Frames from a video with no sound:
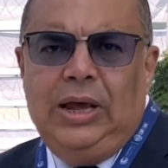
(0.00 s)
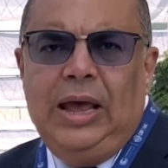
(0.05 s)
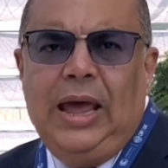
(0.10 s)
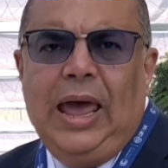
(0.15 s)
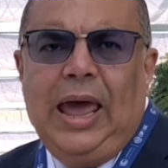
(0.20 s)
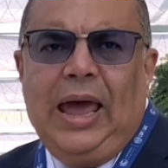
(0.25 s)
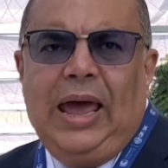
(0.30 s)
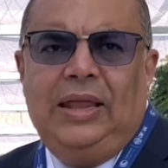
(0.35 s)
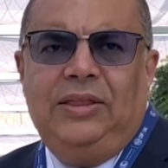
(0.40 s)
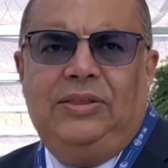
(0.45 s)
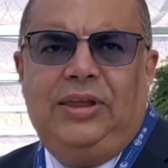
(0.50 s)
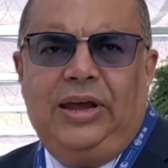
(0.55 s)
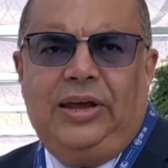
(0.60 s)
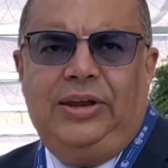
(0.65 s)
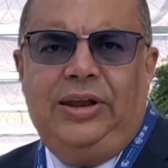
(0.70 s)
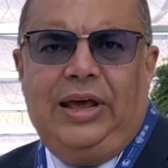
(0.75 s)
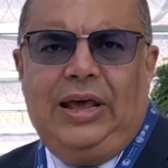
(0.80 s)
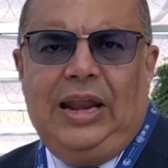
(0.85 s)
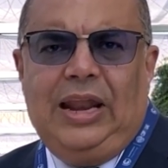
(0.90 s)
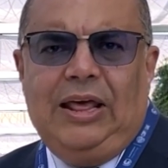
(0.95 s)
and
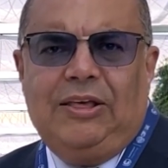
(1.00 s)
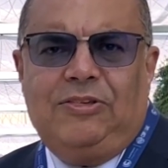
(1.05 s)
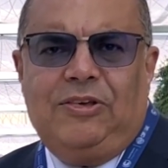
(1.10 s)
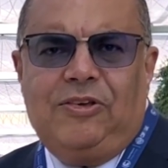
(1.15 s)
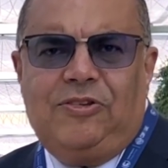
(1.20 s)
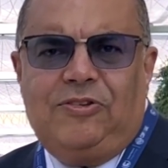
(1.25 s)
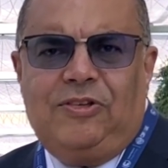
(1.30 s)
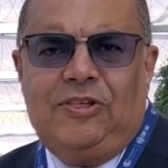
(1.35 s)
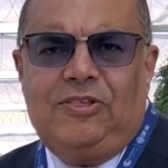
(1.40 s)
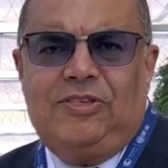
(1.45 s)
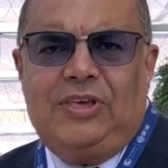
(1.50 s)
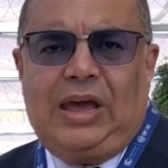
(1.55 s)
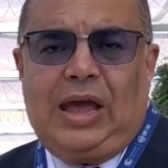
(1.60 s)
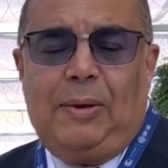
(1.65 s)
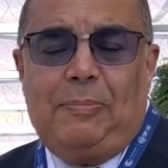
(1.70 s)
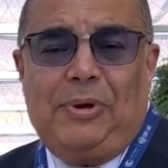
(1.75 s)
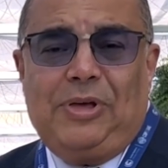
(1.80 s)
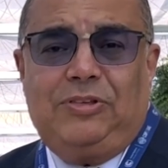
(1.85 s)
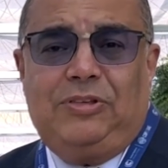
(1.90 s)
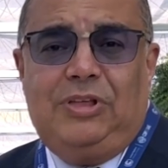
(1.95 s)
technical assistance, the
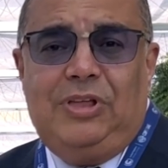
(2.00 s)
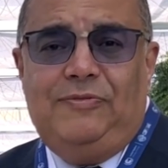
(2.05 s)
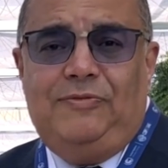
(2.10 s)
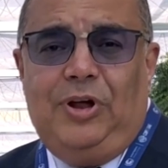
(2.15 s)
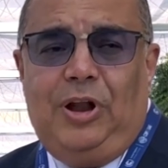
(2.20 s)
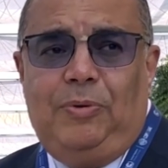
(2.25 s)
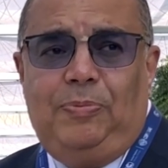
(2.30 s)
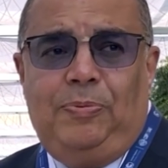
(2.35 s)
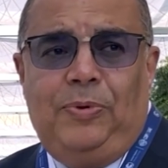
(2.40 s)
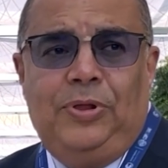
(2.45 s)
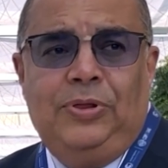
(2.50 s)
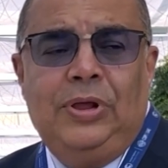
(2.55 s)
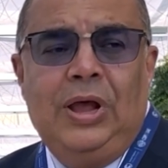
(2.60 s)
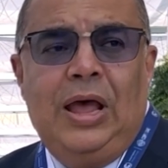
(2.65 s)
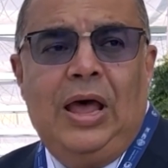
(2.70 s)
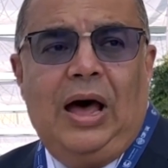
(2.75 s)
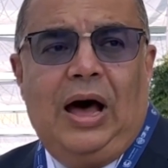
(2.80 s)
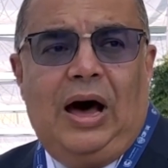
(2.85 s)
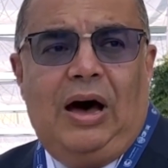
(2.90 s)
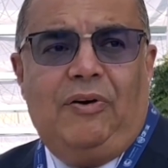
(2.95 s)
capacity development
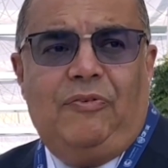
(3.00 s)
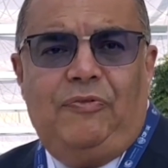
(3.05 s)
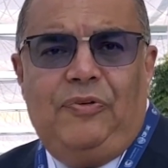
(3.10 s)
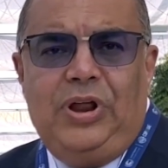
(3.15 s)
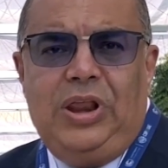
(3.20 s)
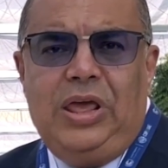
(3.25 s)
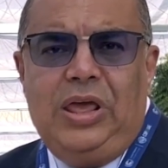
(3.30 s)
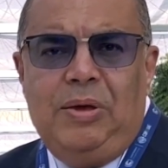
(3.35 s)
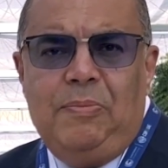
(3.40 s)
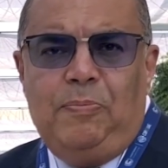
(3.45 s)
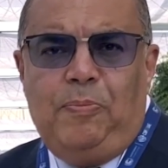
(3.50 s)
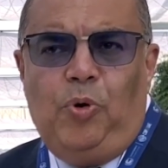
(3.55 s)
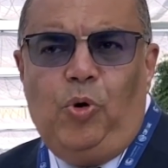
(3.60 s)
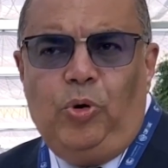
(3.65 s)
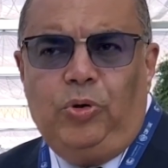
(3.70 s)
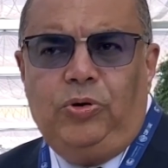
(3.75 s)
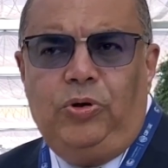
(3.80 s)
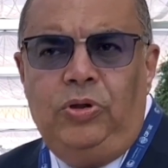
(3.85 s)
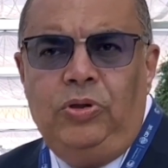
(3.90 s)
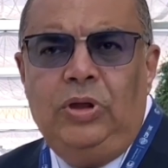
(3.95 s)
are very
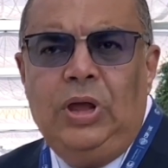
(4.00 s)
important.